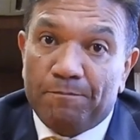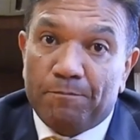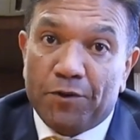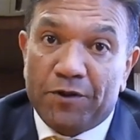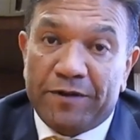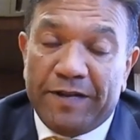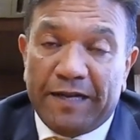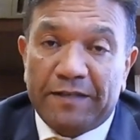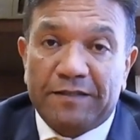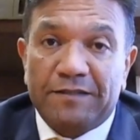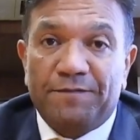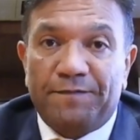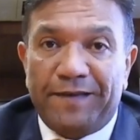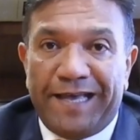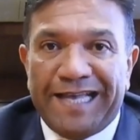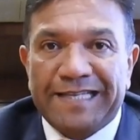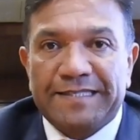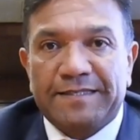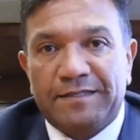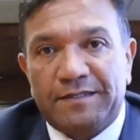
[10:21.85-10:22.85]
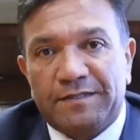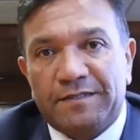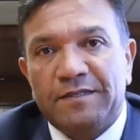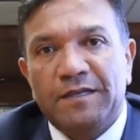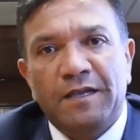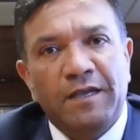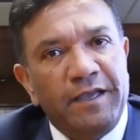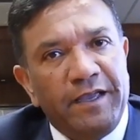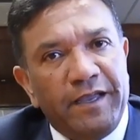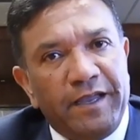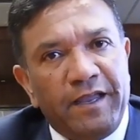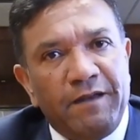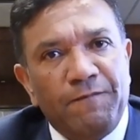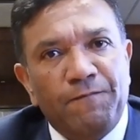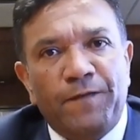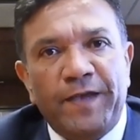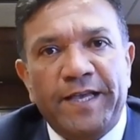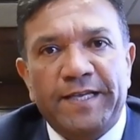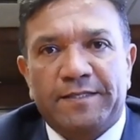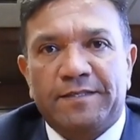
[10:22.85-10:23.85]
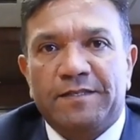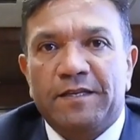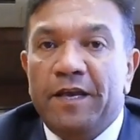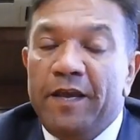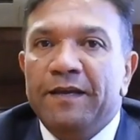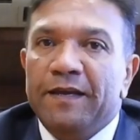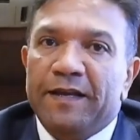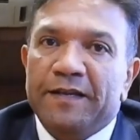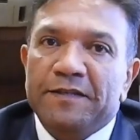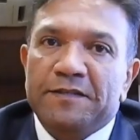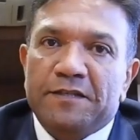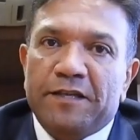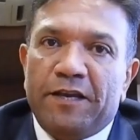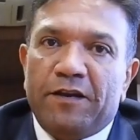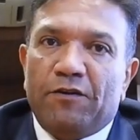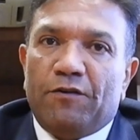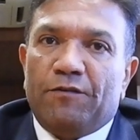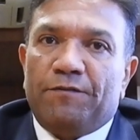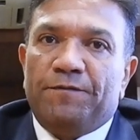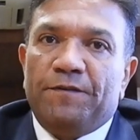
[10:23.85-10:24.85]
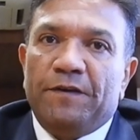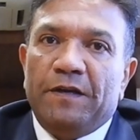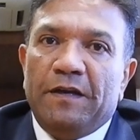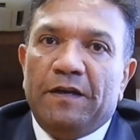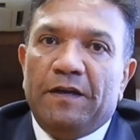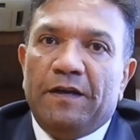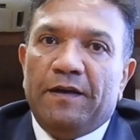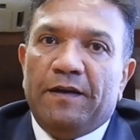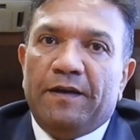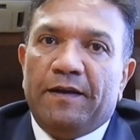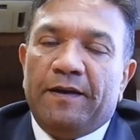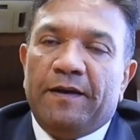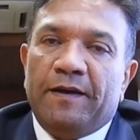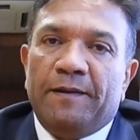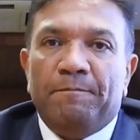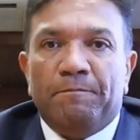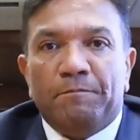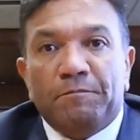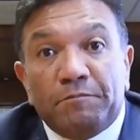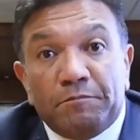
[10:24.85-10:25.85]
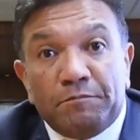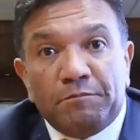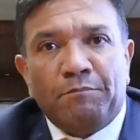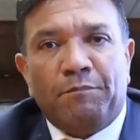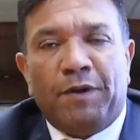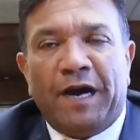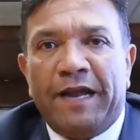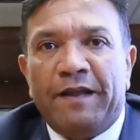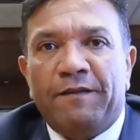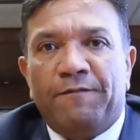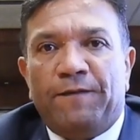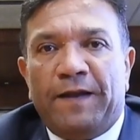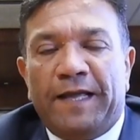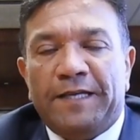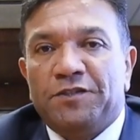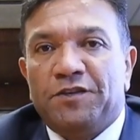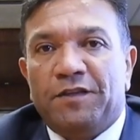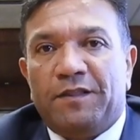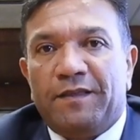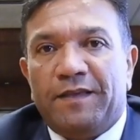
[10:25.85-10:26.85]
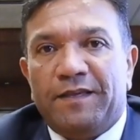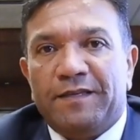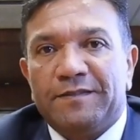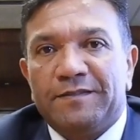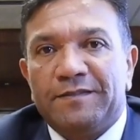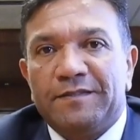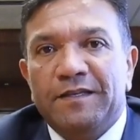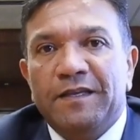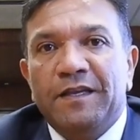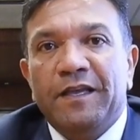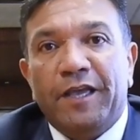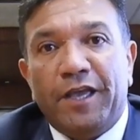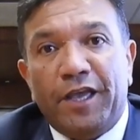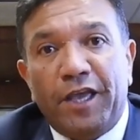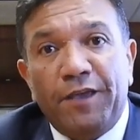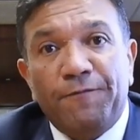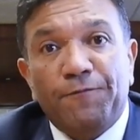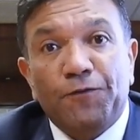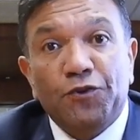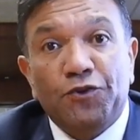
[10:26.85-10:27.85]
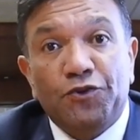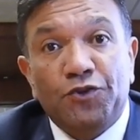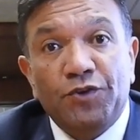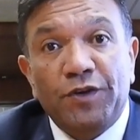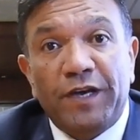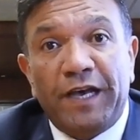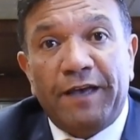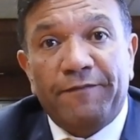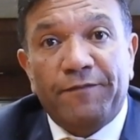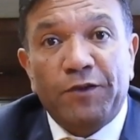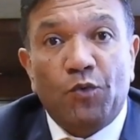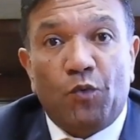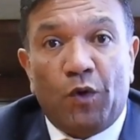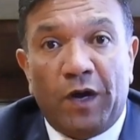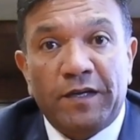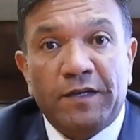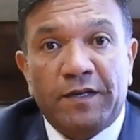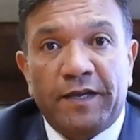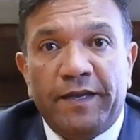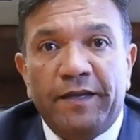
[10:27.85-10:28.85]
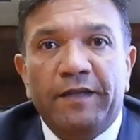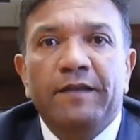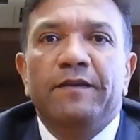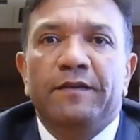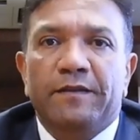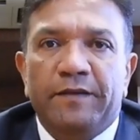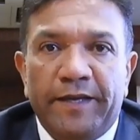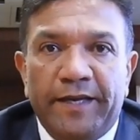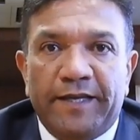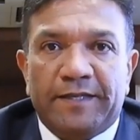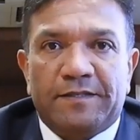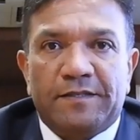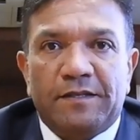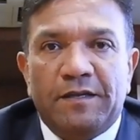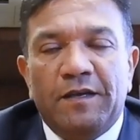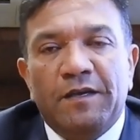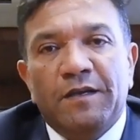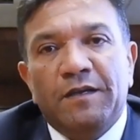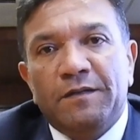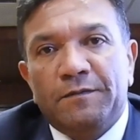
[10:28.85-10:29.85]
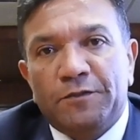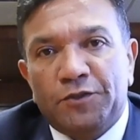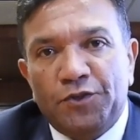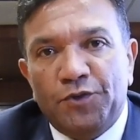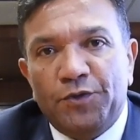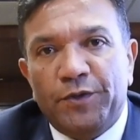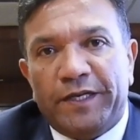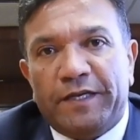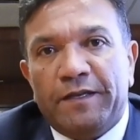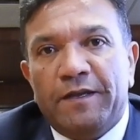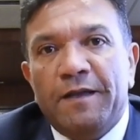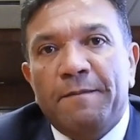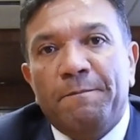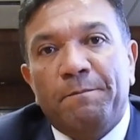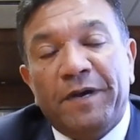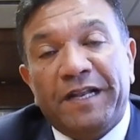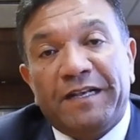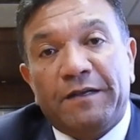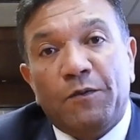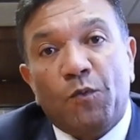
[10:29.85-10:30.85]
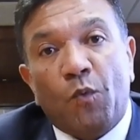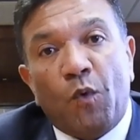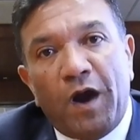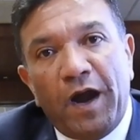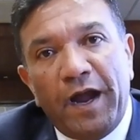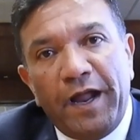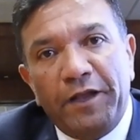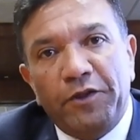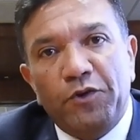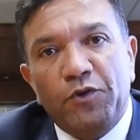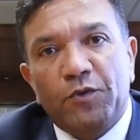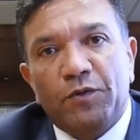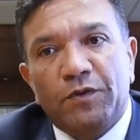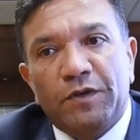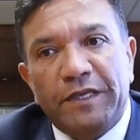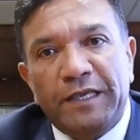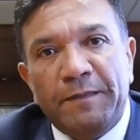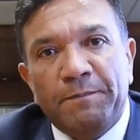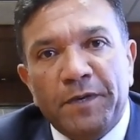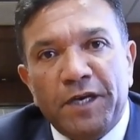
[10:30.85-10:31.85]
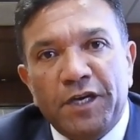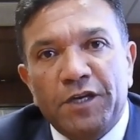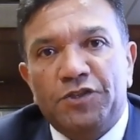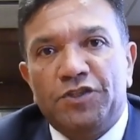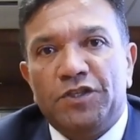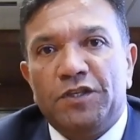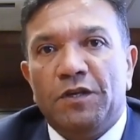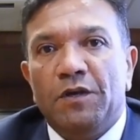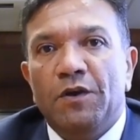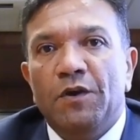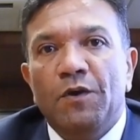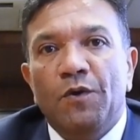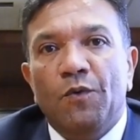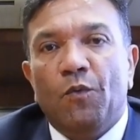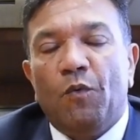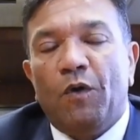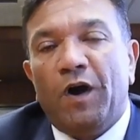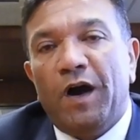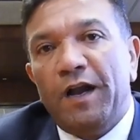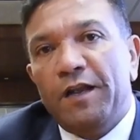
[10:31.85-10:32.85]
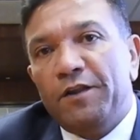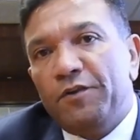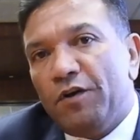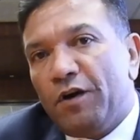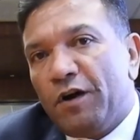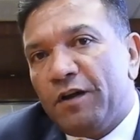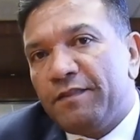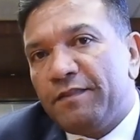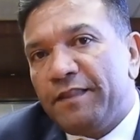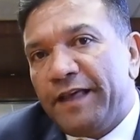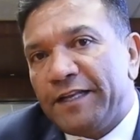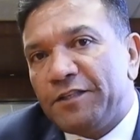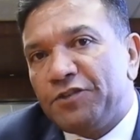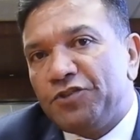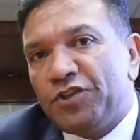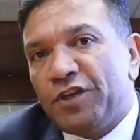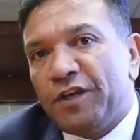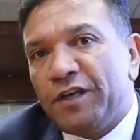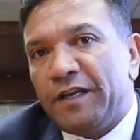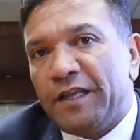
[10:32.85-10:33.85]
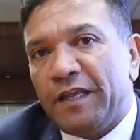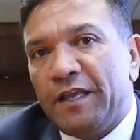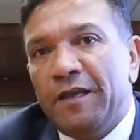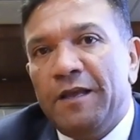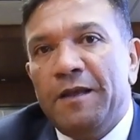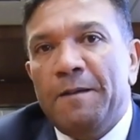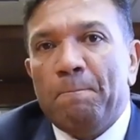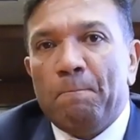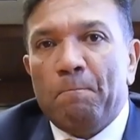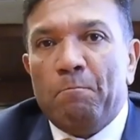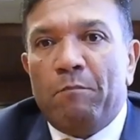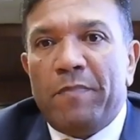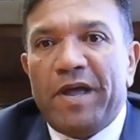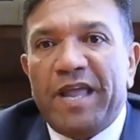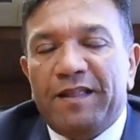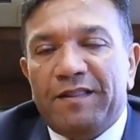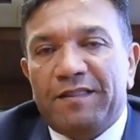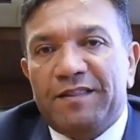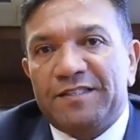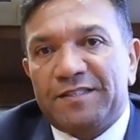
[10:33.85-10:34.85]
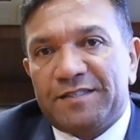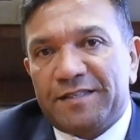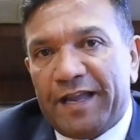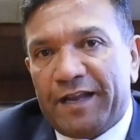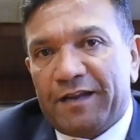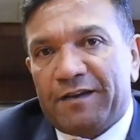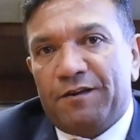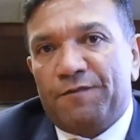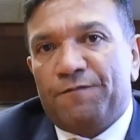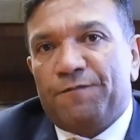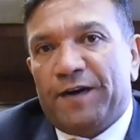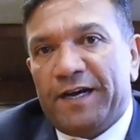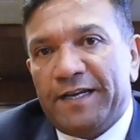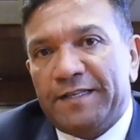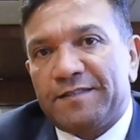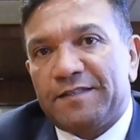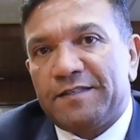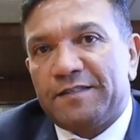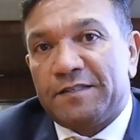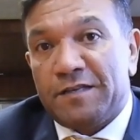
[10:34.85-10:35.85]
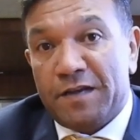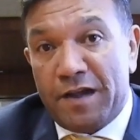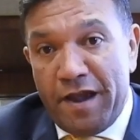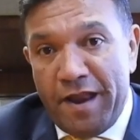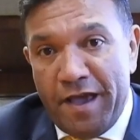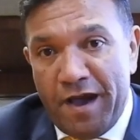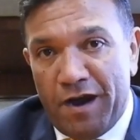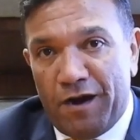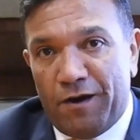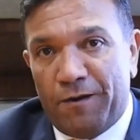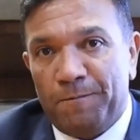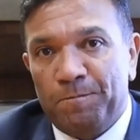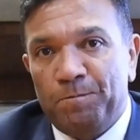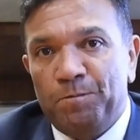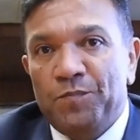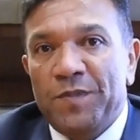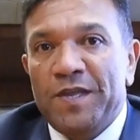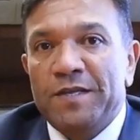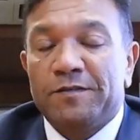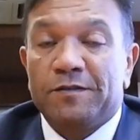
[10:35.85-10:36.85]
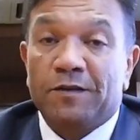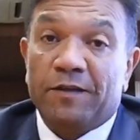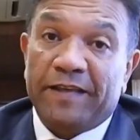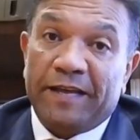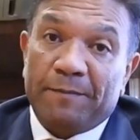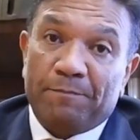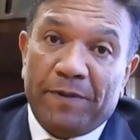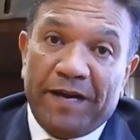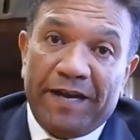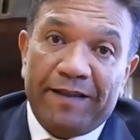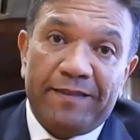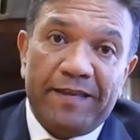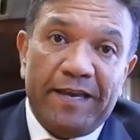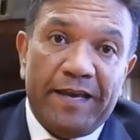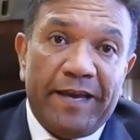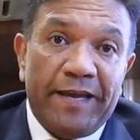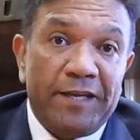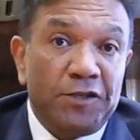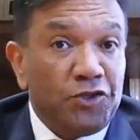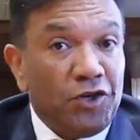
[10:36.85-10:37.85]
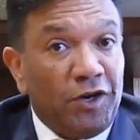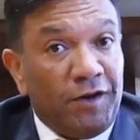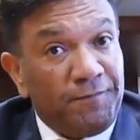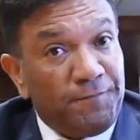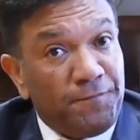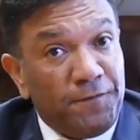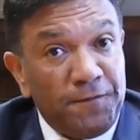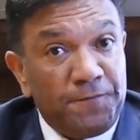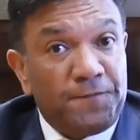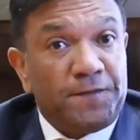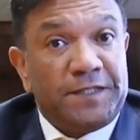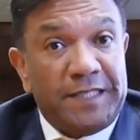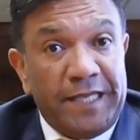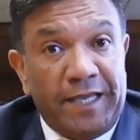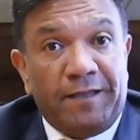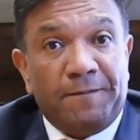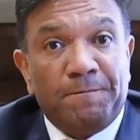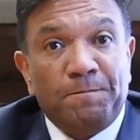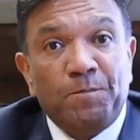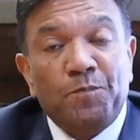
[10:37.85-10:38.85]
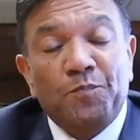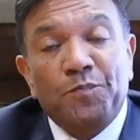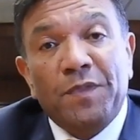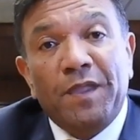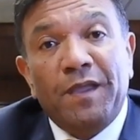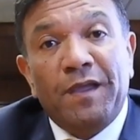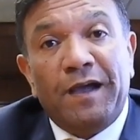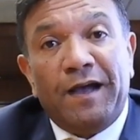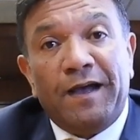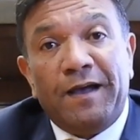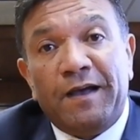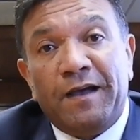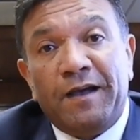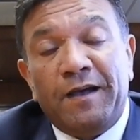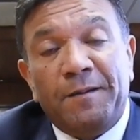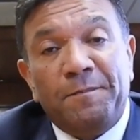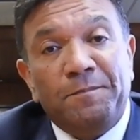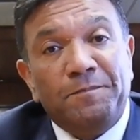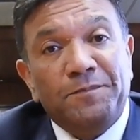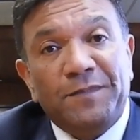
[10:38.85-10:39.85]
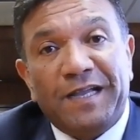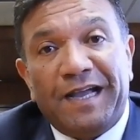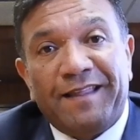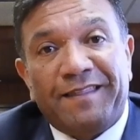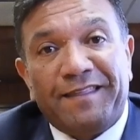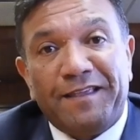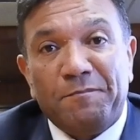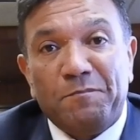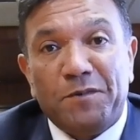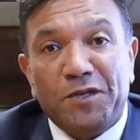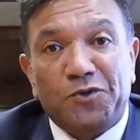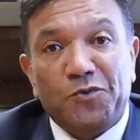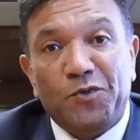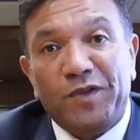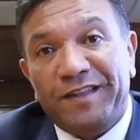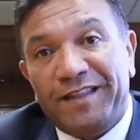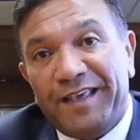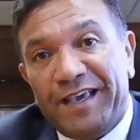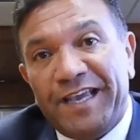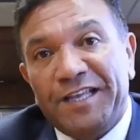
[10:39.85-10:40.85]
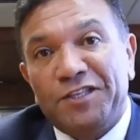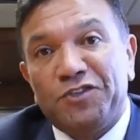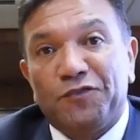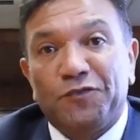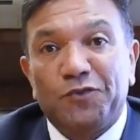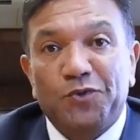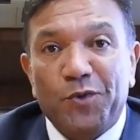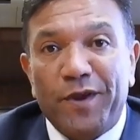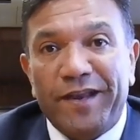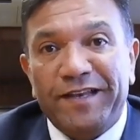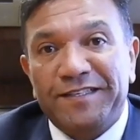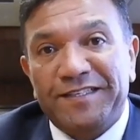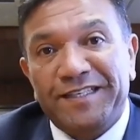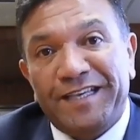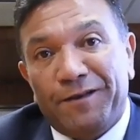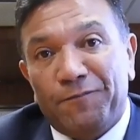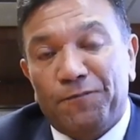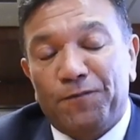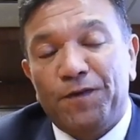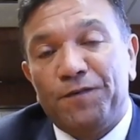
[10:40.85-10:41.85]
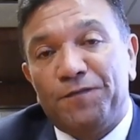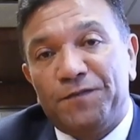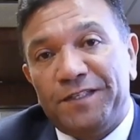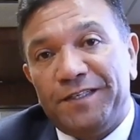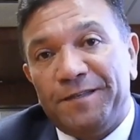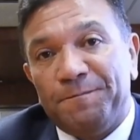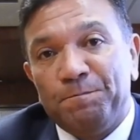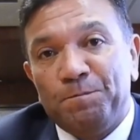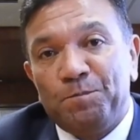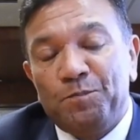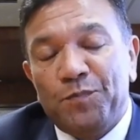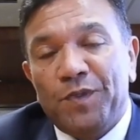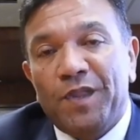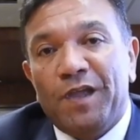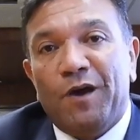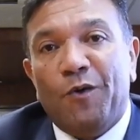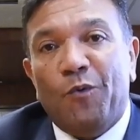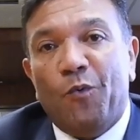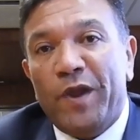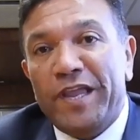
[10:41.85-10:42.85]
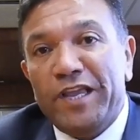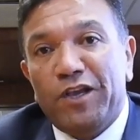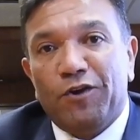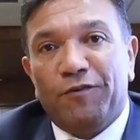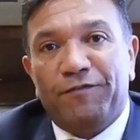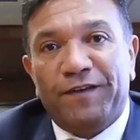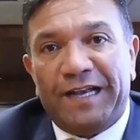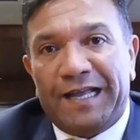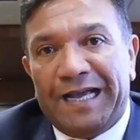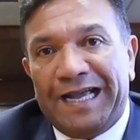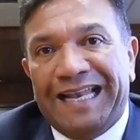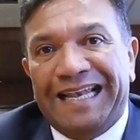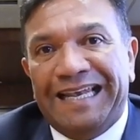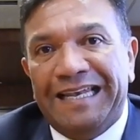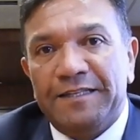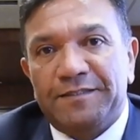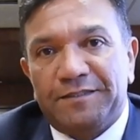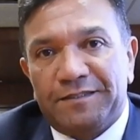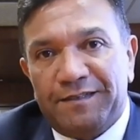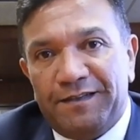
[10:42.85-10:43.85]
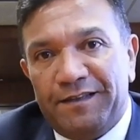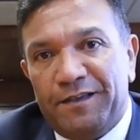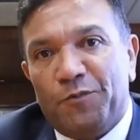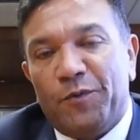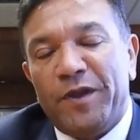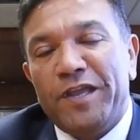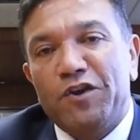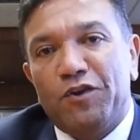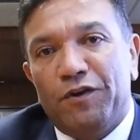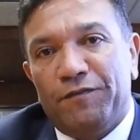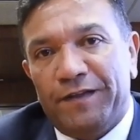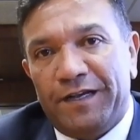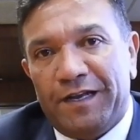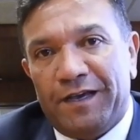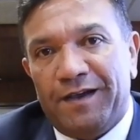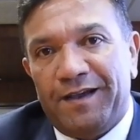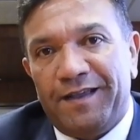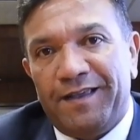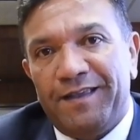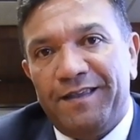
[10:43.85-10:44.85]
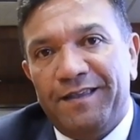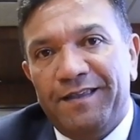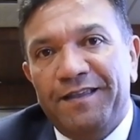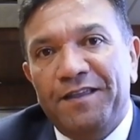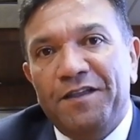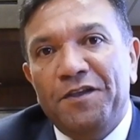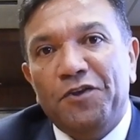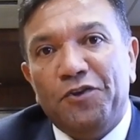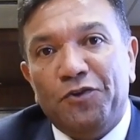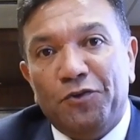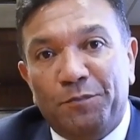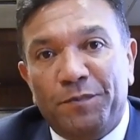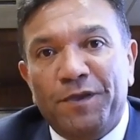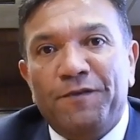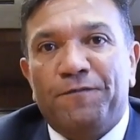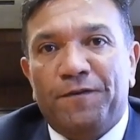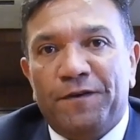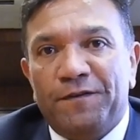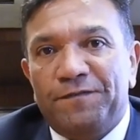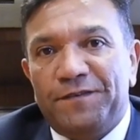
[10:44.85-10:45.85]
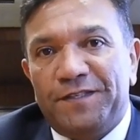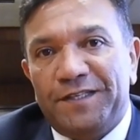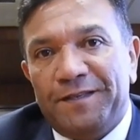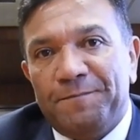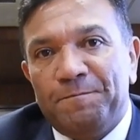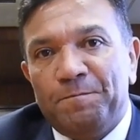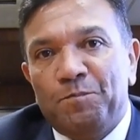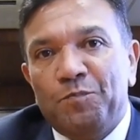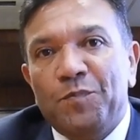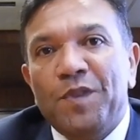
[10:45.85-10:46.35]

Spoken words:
Productive assets. Invest instead of buying flashy things. If you do have it one day, yes, do it. But while you're emerging, while you're on that journey, make the sacrifices now so that by the age of 50, I think between the age of 20 and 50, a wink of an eye, literally a wink of an eye, you'll be 50.